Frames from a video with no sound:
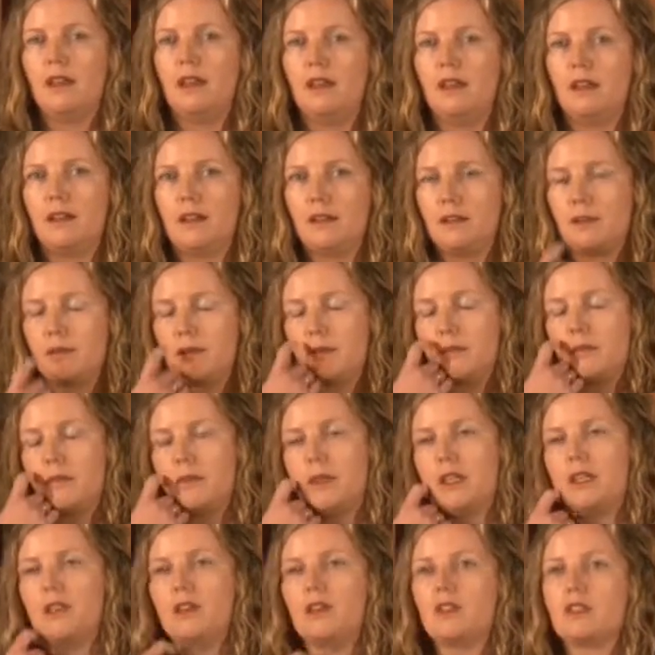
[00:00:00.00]
Uh,
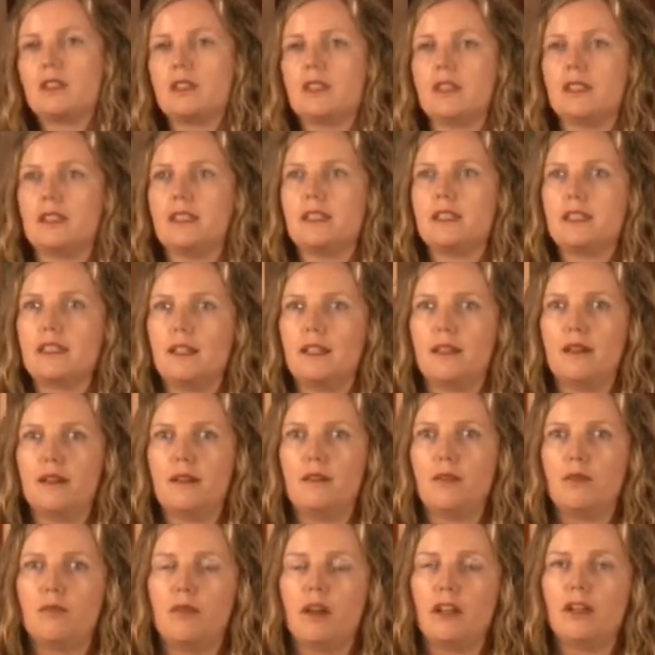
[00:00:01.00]
because it's
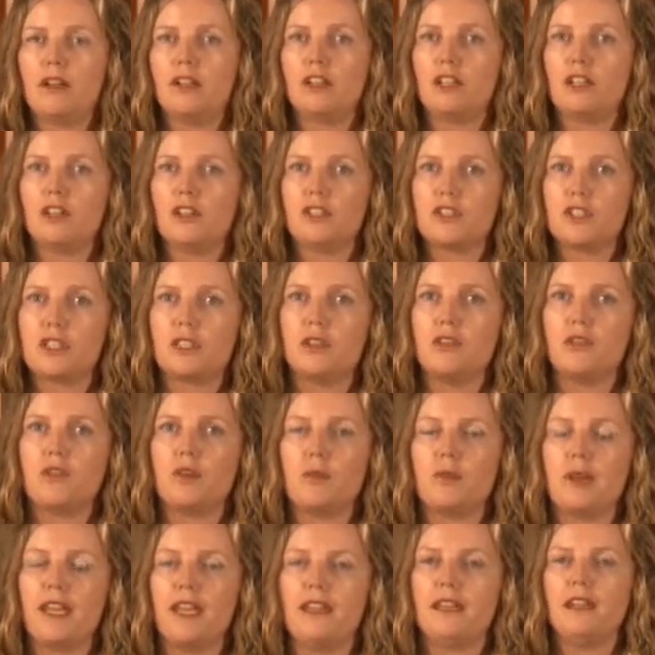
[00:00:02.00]
uh, one archaeological
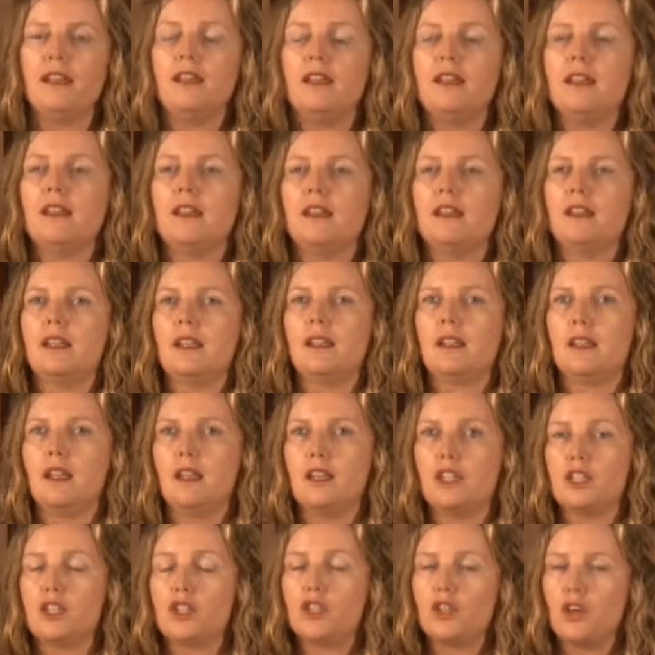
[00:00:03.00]
remain that
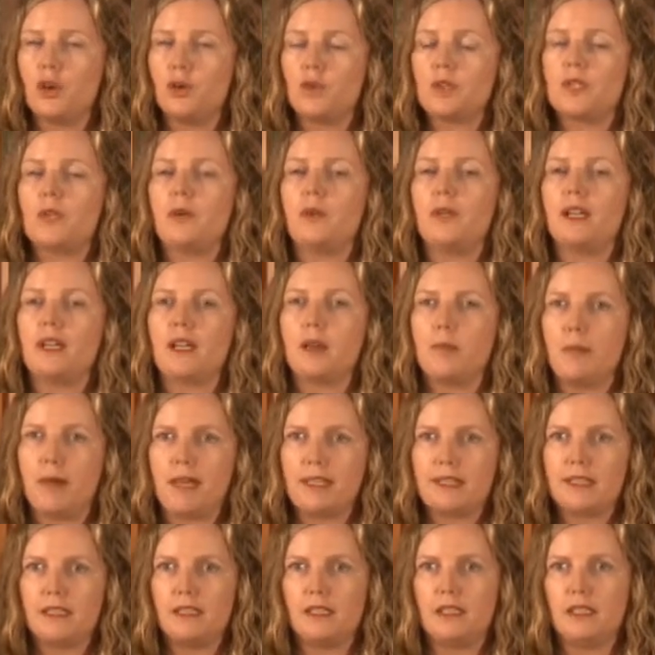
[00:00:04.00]
shows our
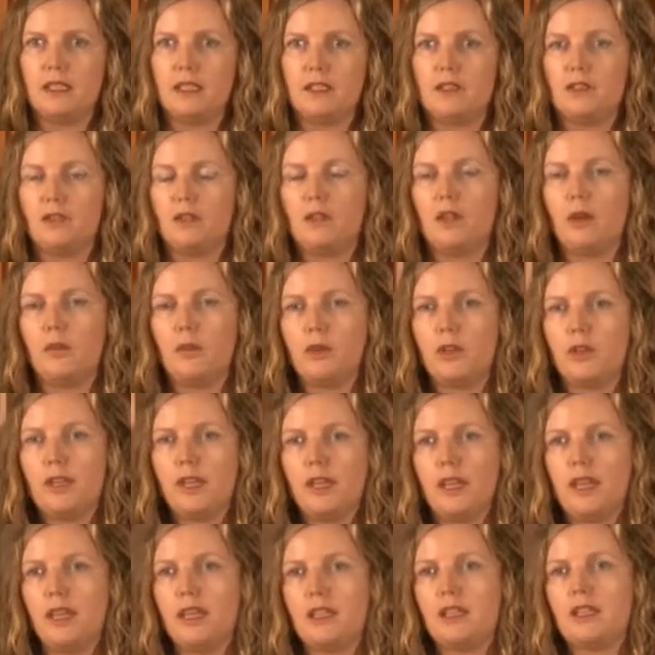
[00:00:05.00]
capacity to
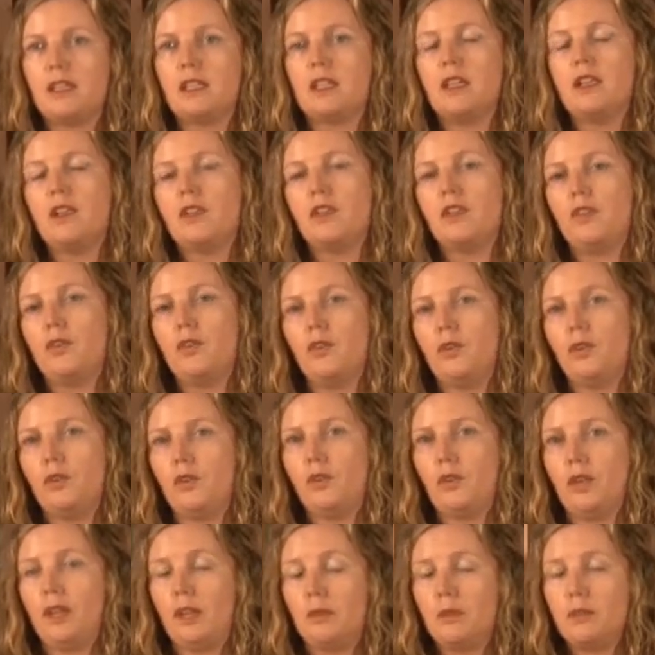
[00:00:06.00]
communicate
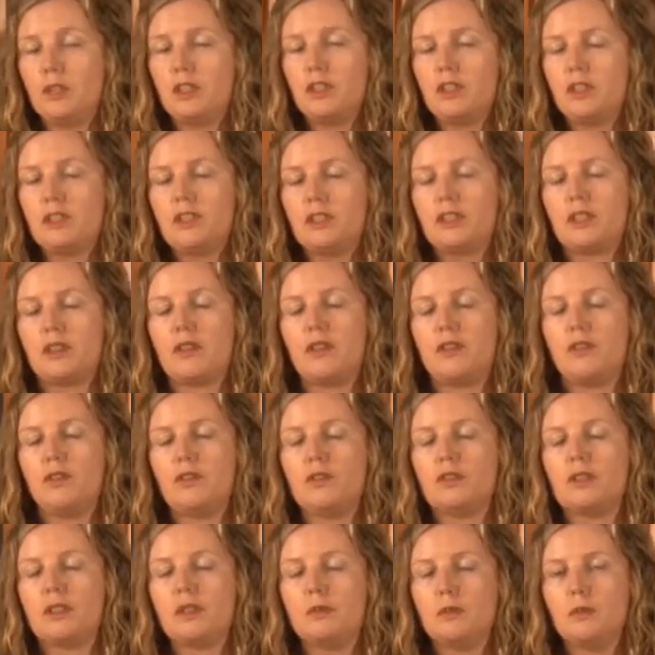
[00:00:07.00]
through images and
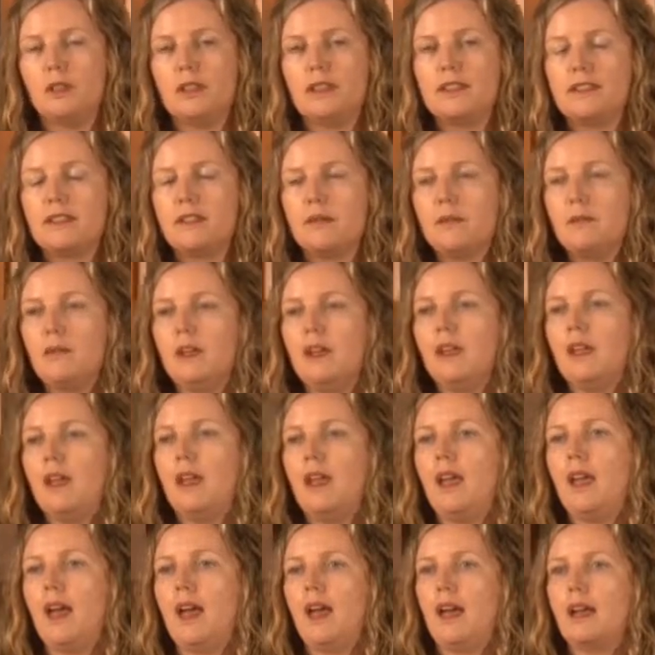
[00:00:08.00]
through symbolism,
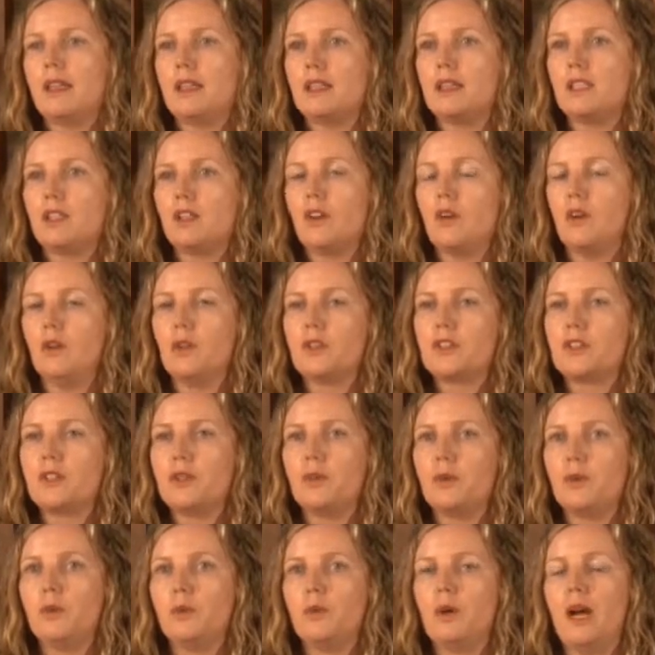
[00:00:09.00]
and
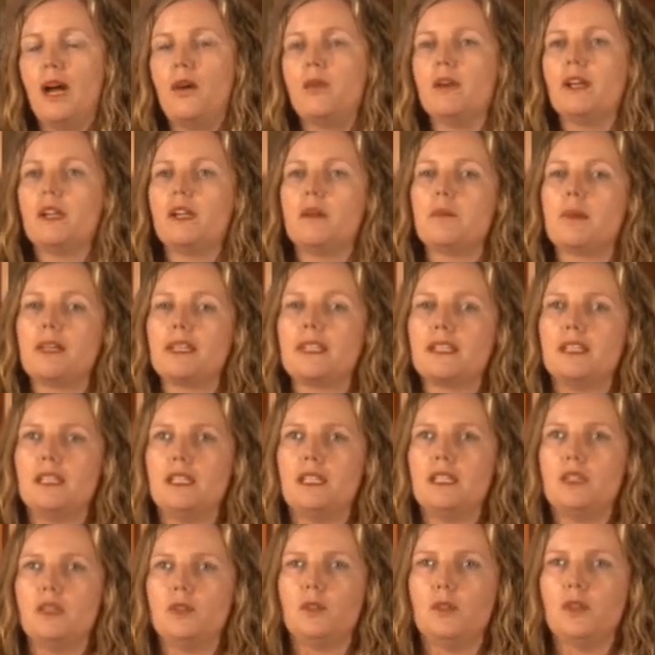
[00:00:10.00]
also our
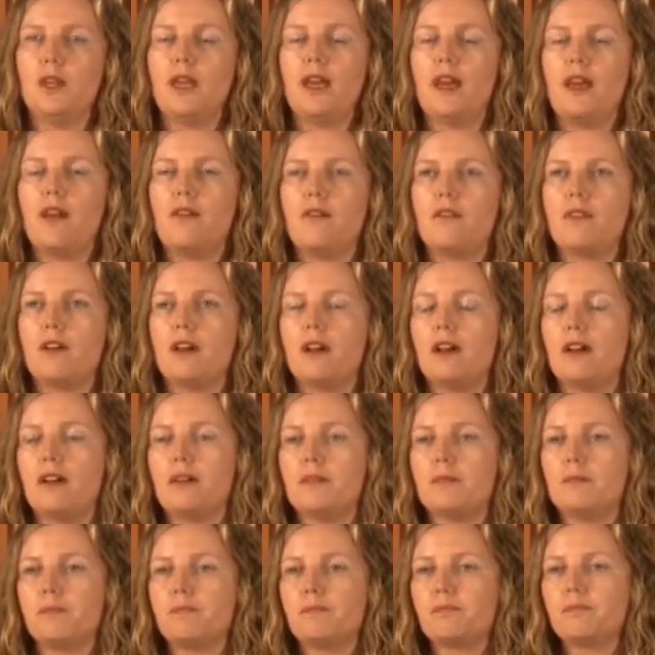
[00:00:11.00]
capacity to have
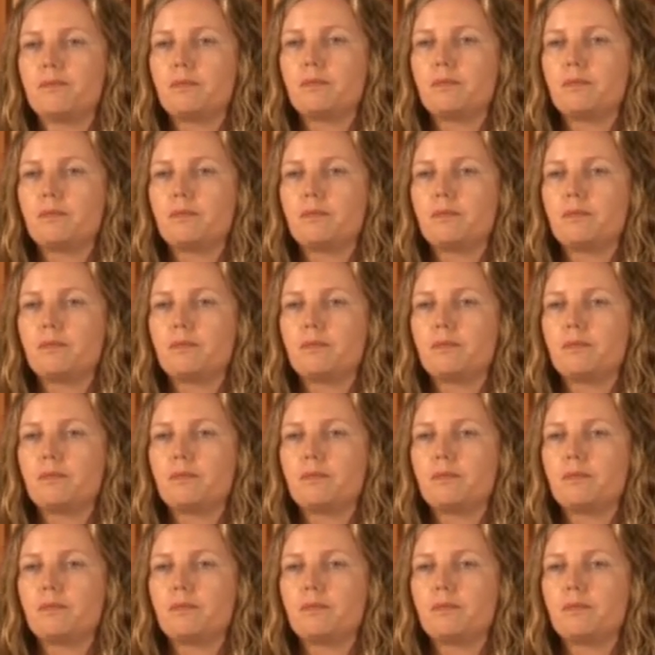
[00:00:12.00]
um,